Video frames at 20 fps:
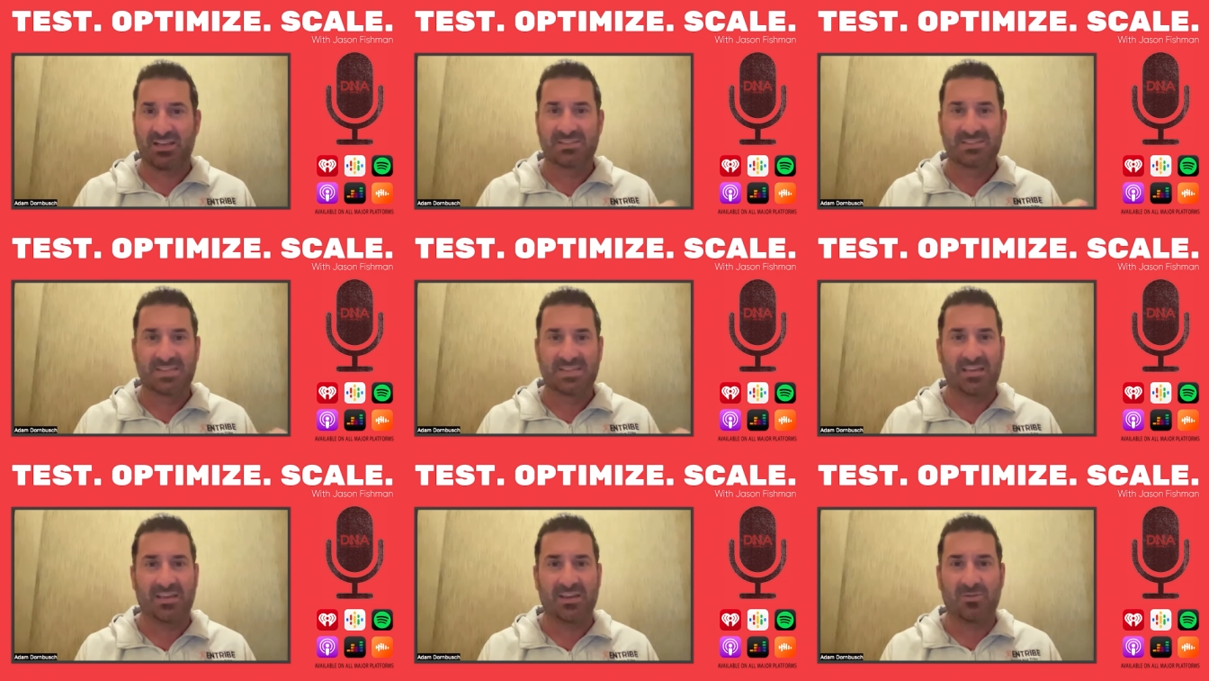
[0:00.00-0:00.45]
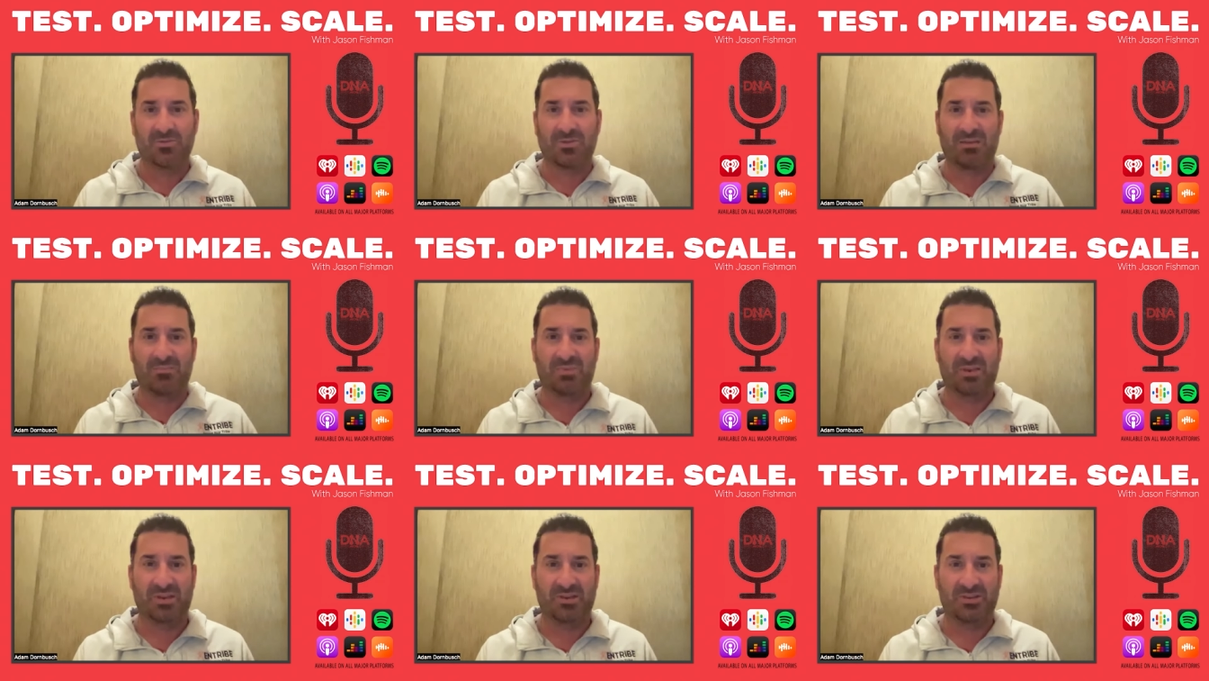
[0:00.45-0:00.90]
take a
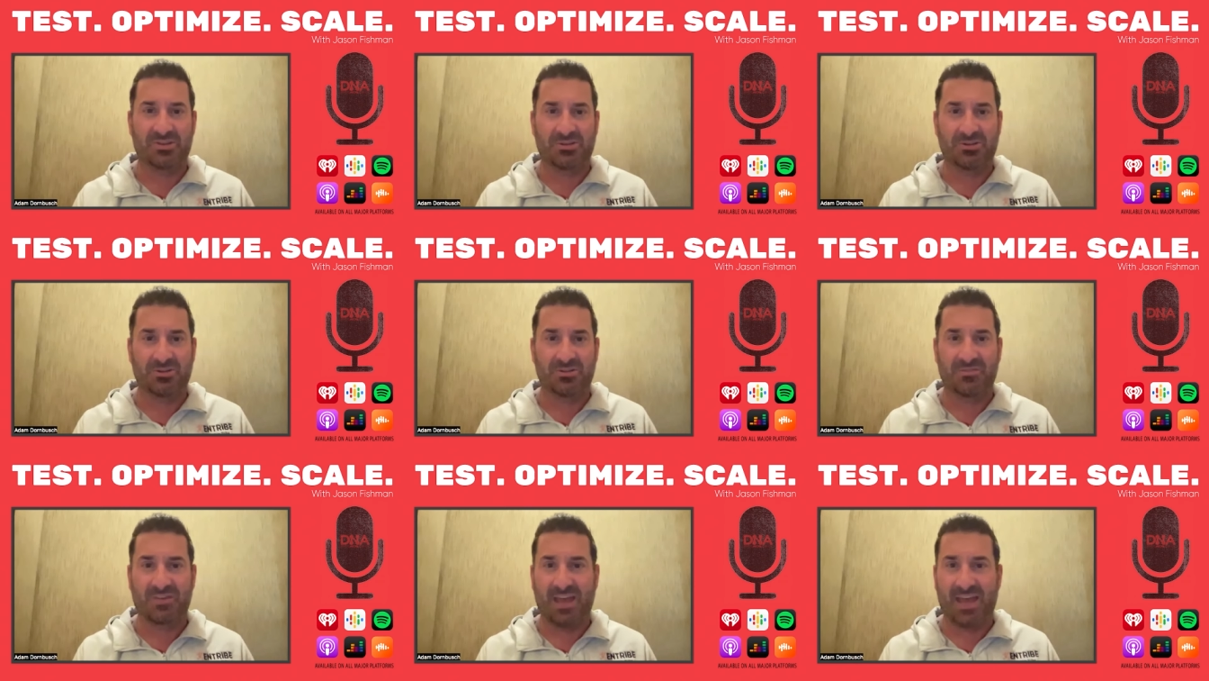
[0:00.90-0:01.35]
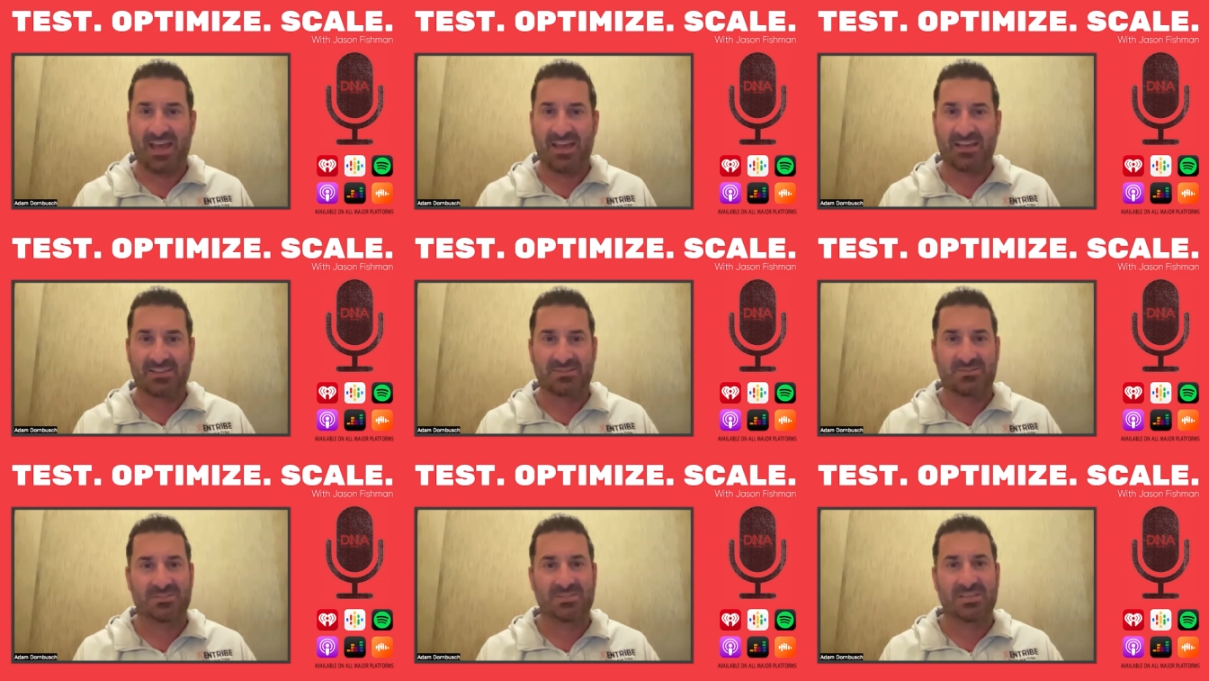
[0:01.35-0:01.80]
great picture of
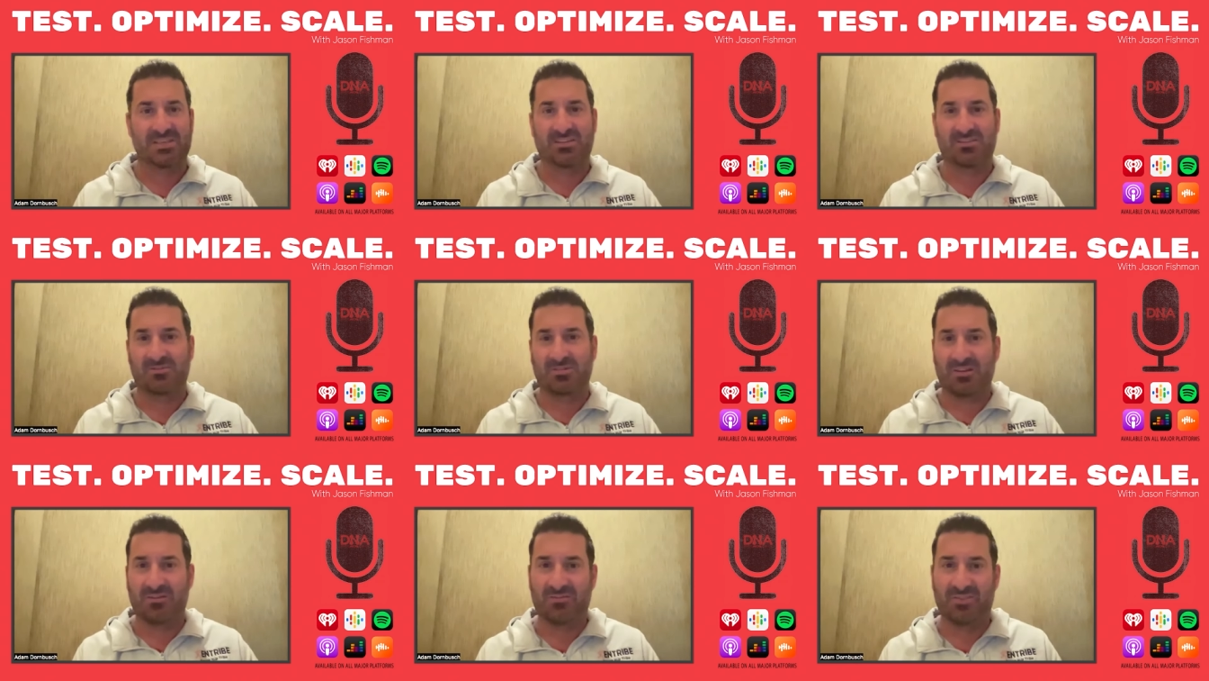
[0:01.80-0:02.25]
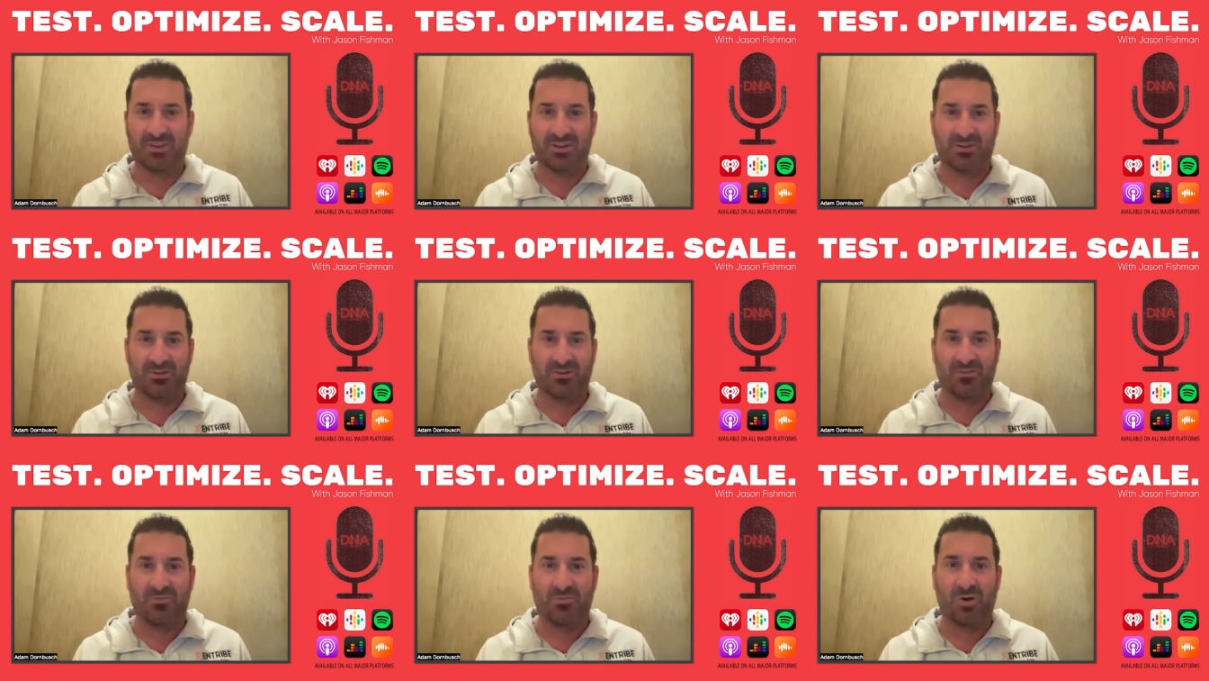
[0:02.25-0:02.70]
X or take a great
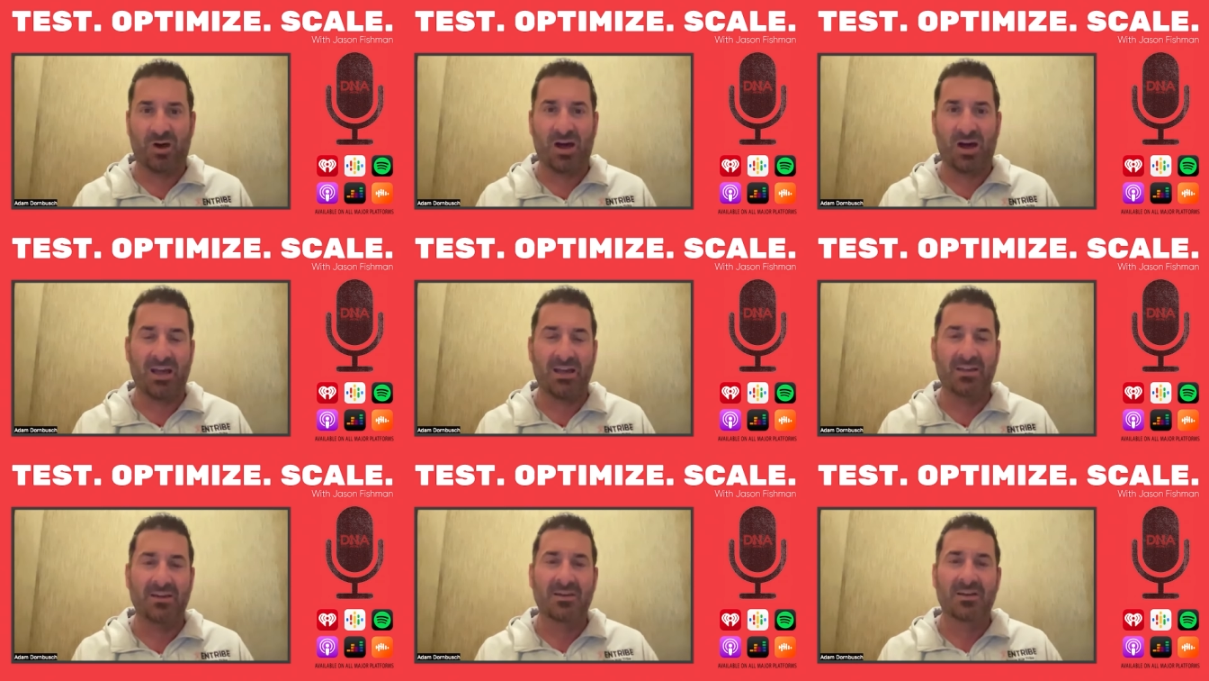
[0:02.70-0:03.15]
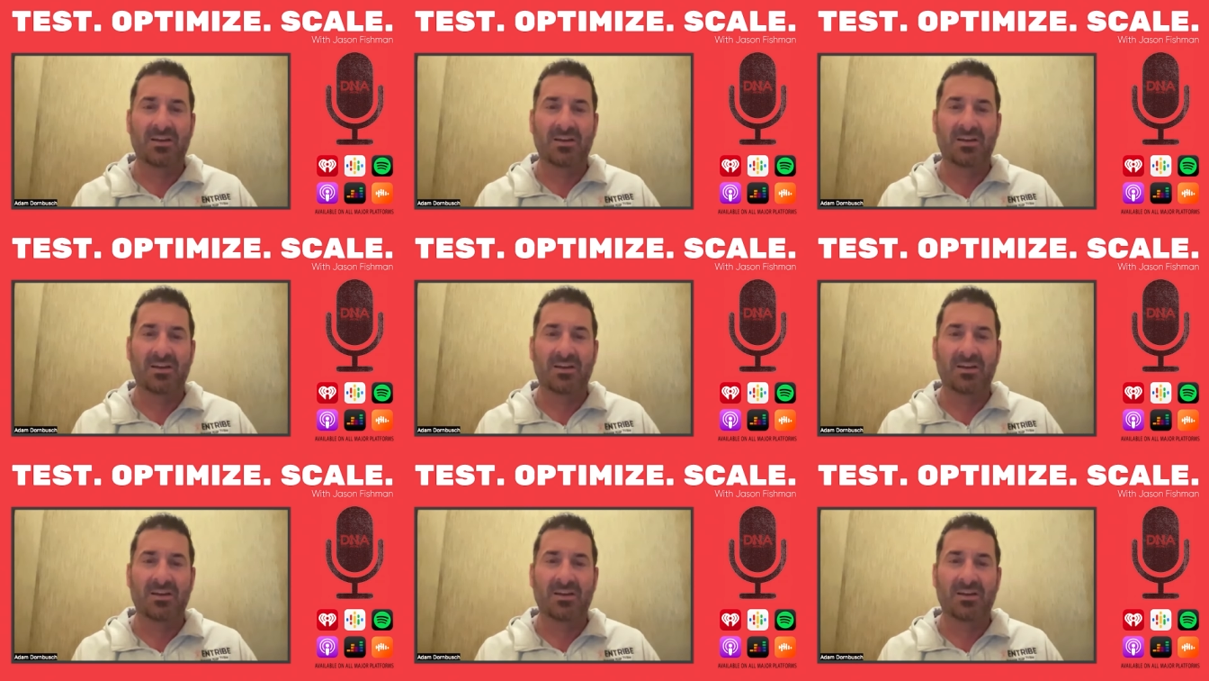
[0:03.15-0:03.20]
video of Y,